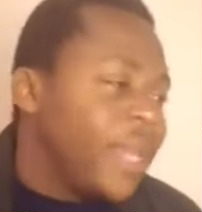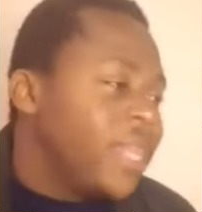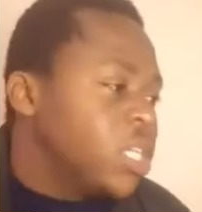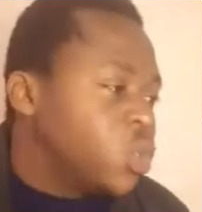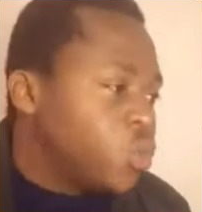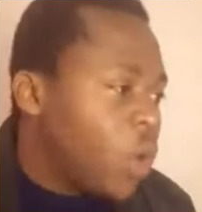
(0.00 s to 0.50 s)

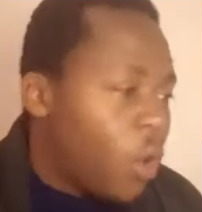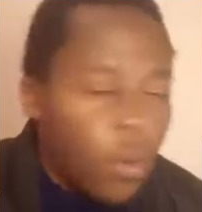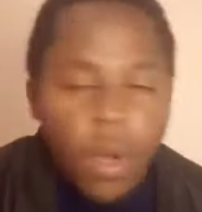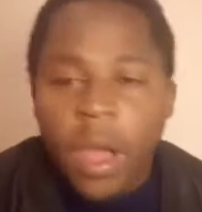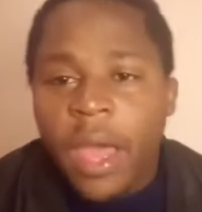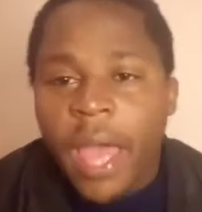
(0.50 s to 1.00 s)
And as
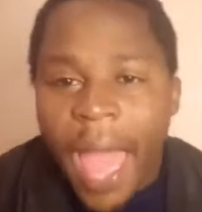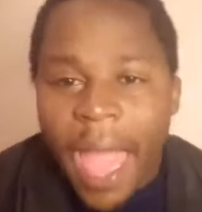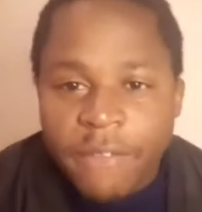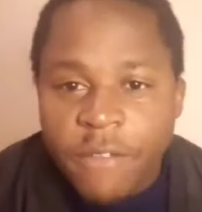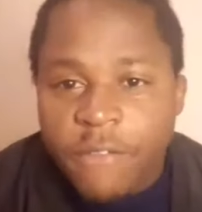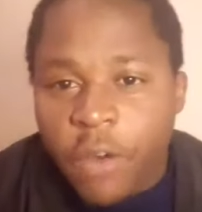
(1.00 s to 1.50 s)
well,
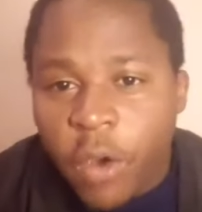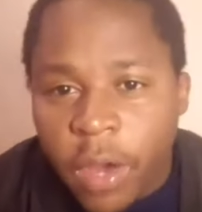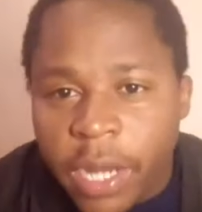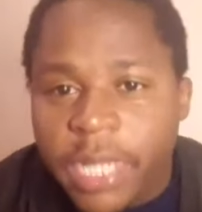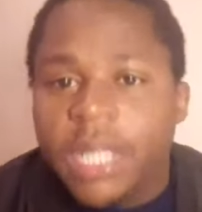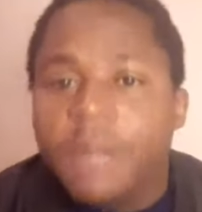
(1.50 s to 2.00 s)
I haven't
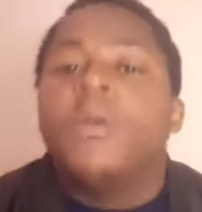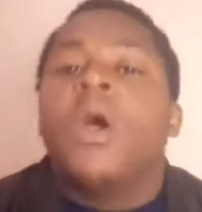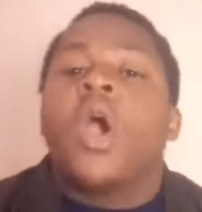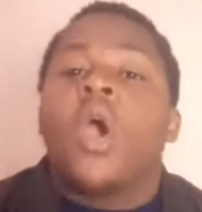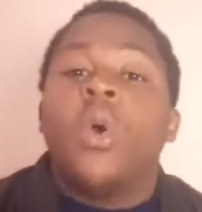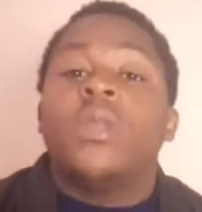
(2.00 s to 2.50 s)
forgotten him,
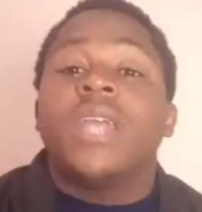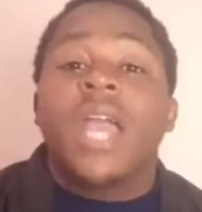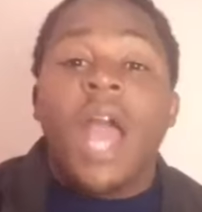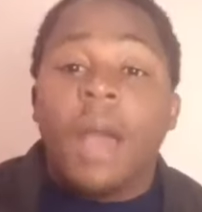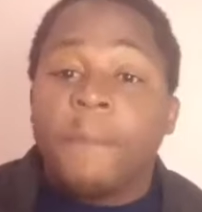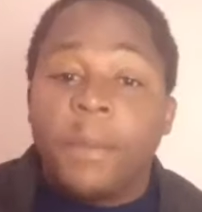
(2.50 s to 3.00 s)
Cody
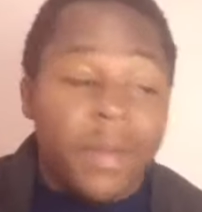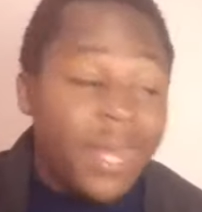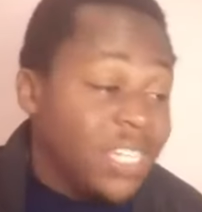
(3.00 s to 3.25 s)
Gakpo.